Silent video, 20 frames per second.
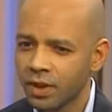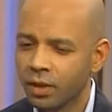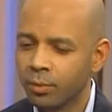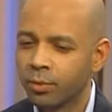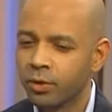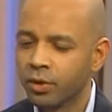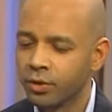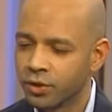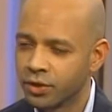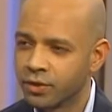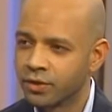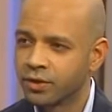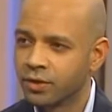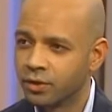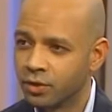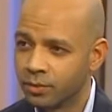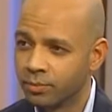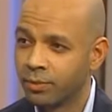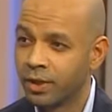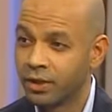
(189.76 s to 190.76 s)
approaches
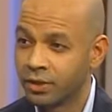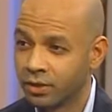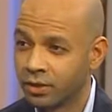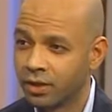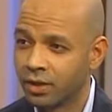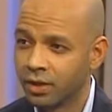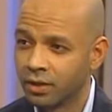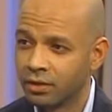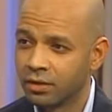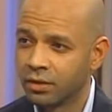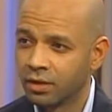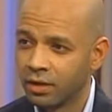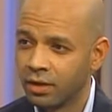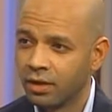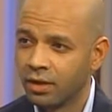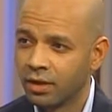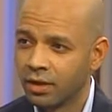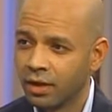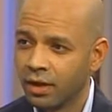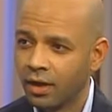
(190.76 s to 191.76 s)
to patient care.
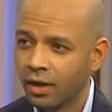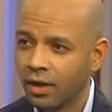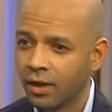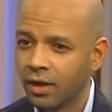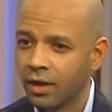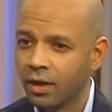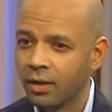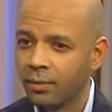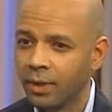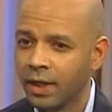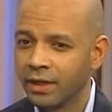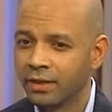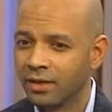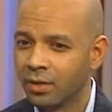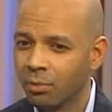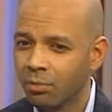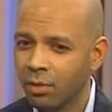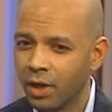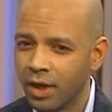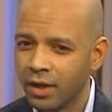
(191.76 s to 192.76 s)
And
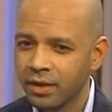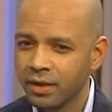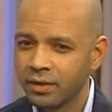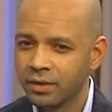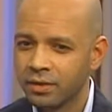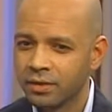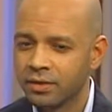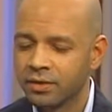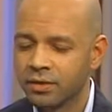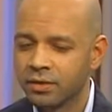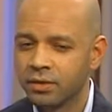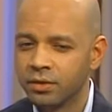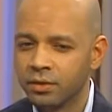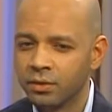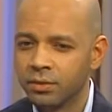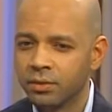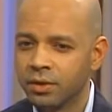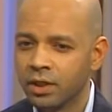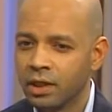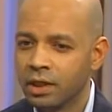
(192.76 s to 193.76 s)
combining these
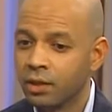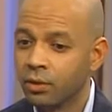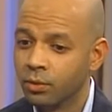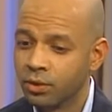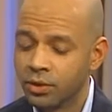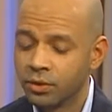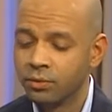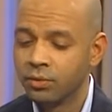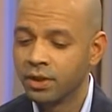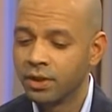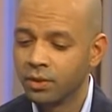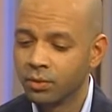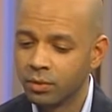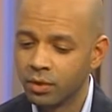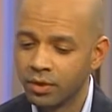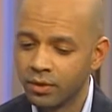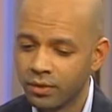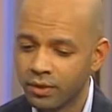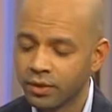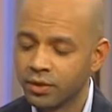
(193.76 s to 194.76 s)
two, which is really
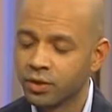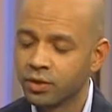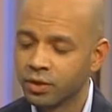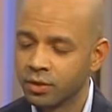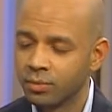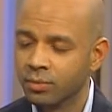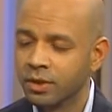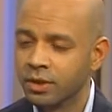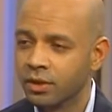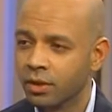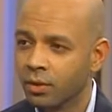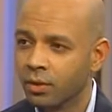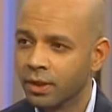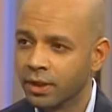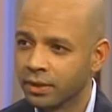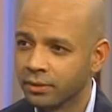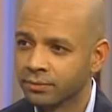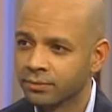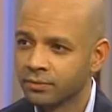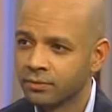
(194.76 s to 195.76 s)
where things should be
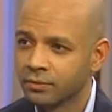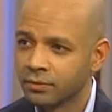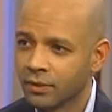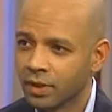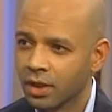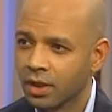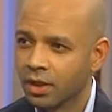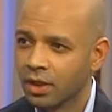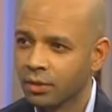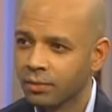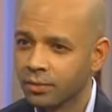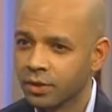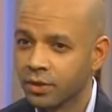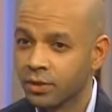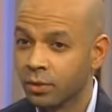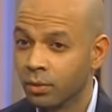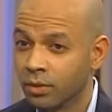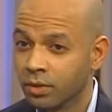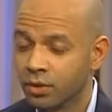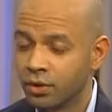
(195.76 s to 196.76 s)
going,
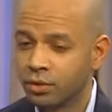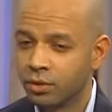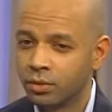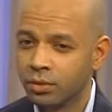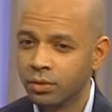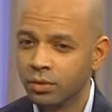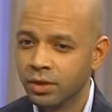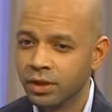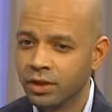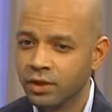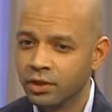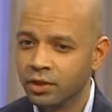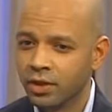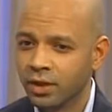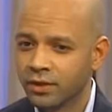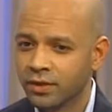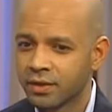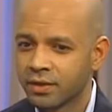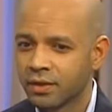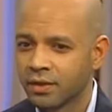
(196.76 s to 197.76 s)
because no one is truly
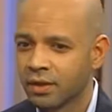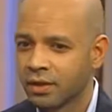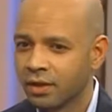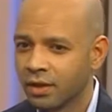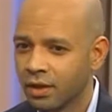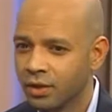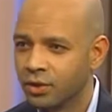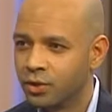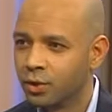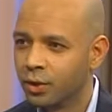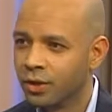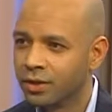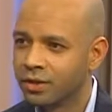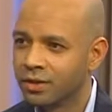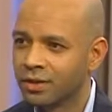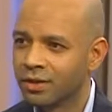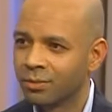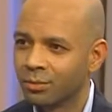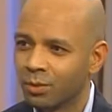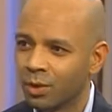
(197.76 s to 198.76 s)
just a
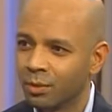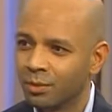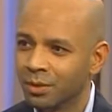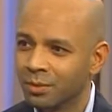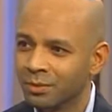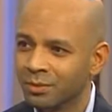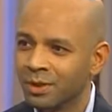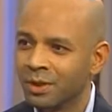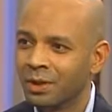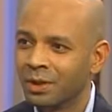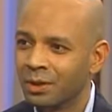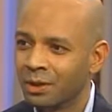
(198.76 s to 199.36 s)
joint problem